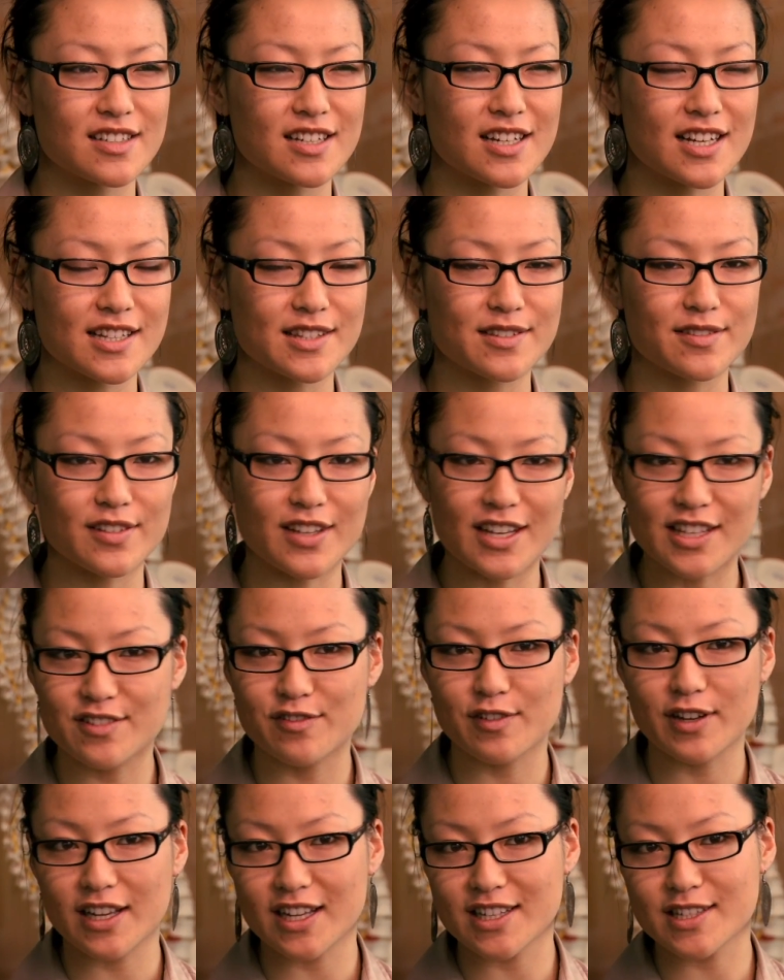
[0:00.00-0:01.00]
It's,
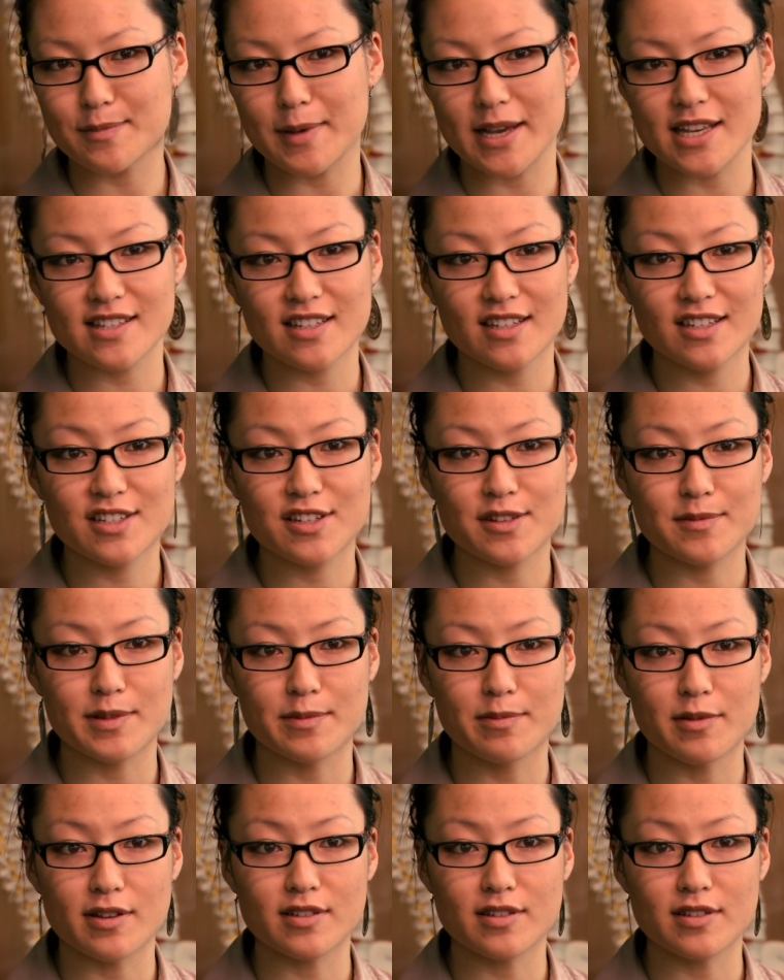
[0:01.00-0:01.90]
it's, it's amazing in terms of